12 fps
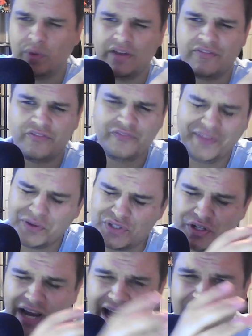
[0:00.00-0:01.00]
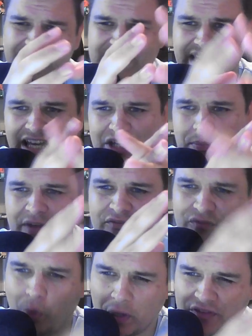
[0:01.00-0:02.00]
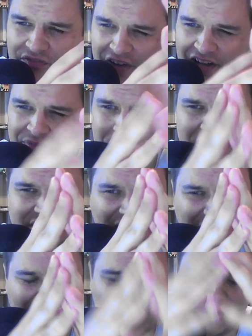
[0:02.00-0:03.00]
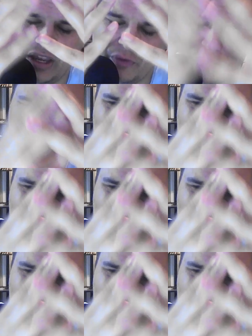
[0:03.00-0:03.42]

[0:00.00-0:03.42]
it fills your allies' gauge by 45% and grants